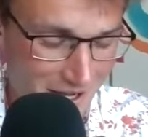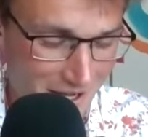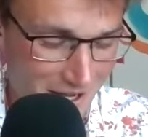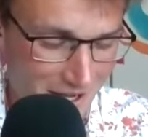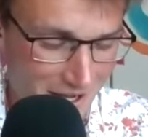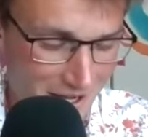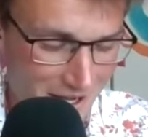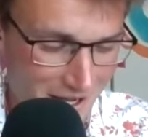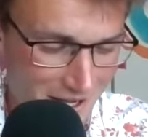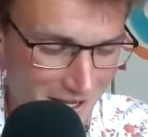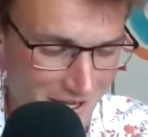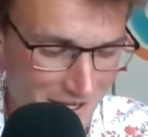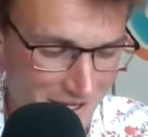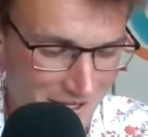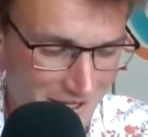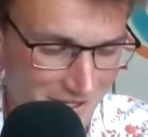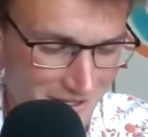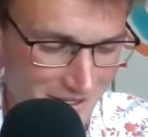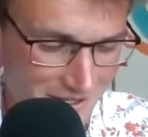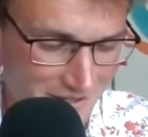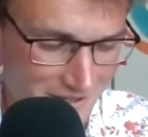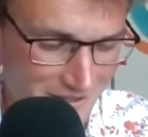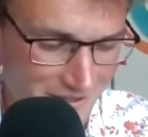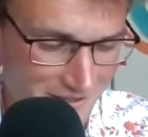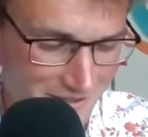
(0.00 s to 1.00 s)

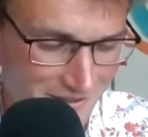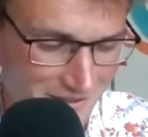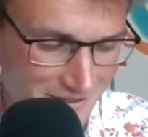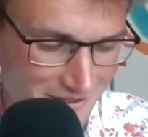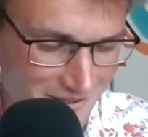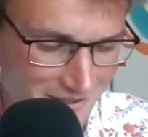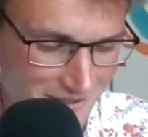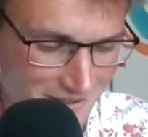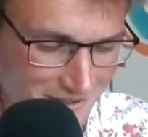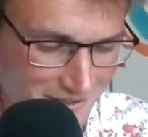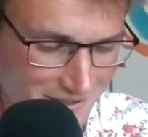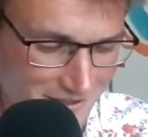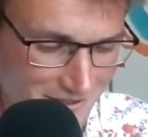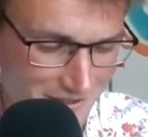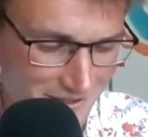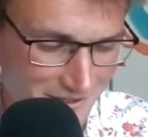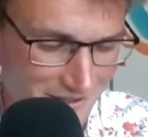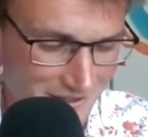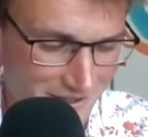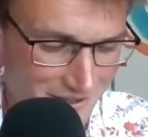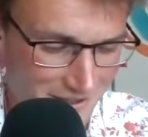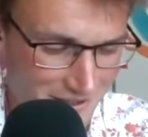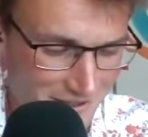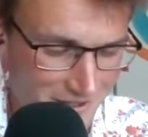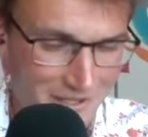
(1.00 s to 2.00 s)
I
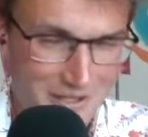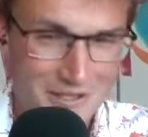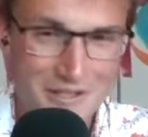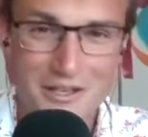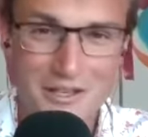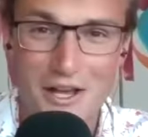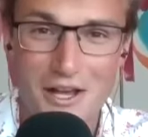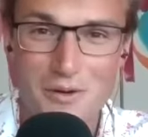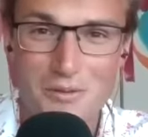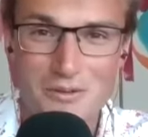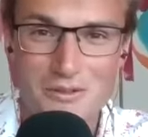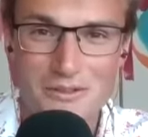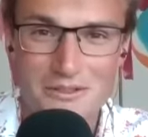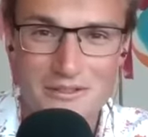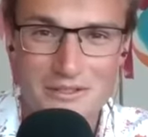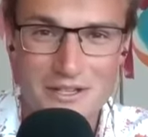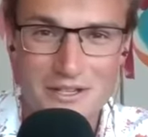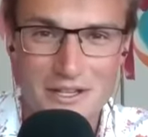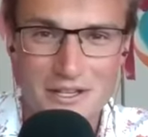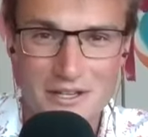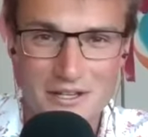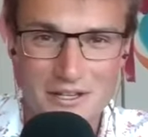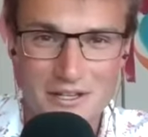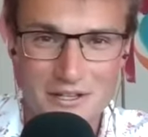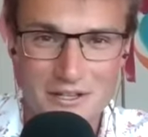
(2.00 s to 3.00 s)
think I will
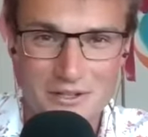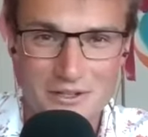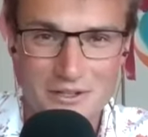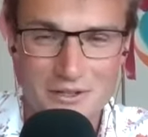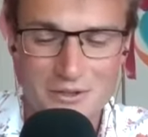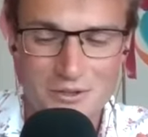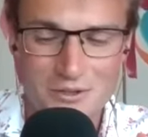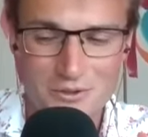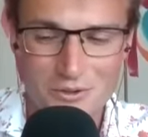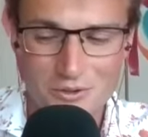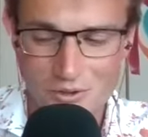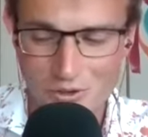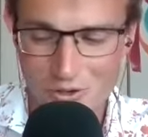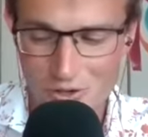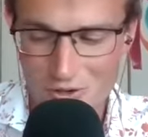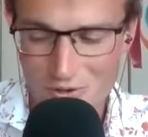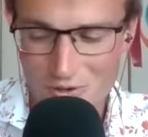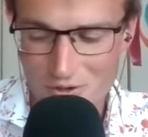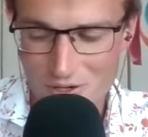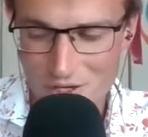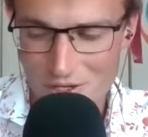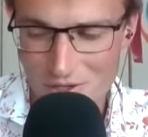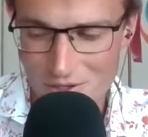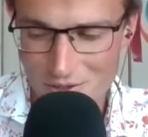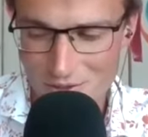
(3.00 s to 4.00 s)
see not
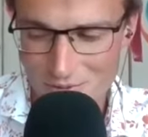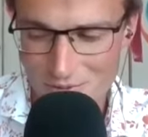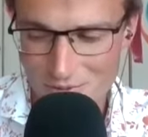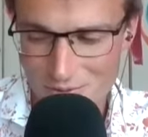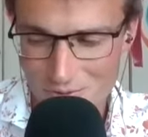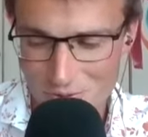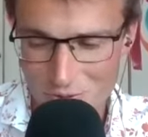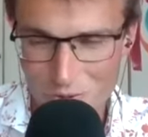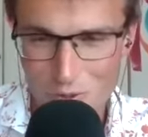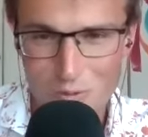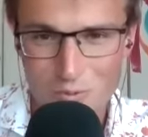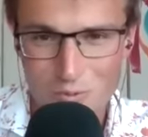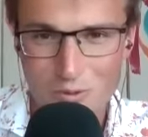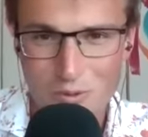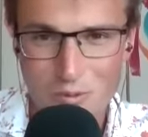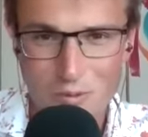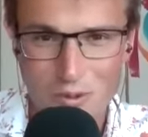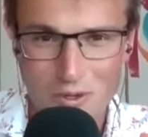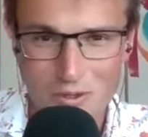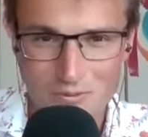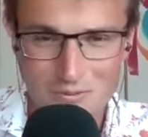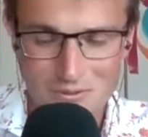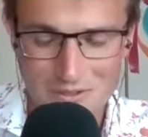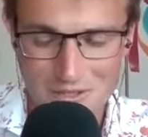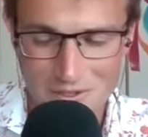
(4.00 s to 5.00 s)
only the corporate
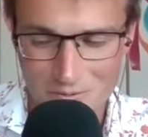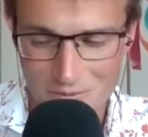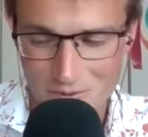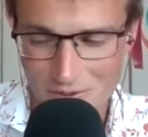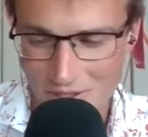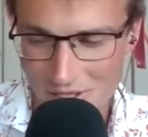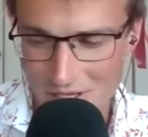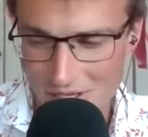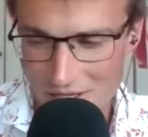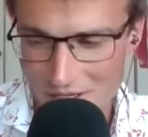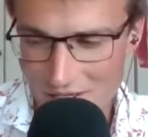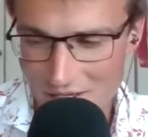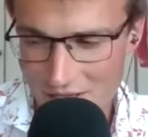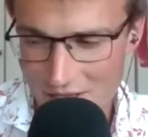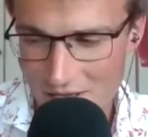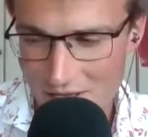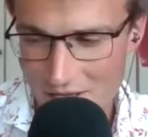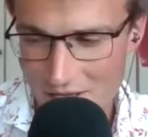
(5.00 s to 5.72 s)
world differently,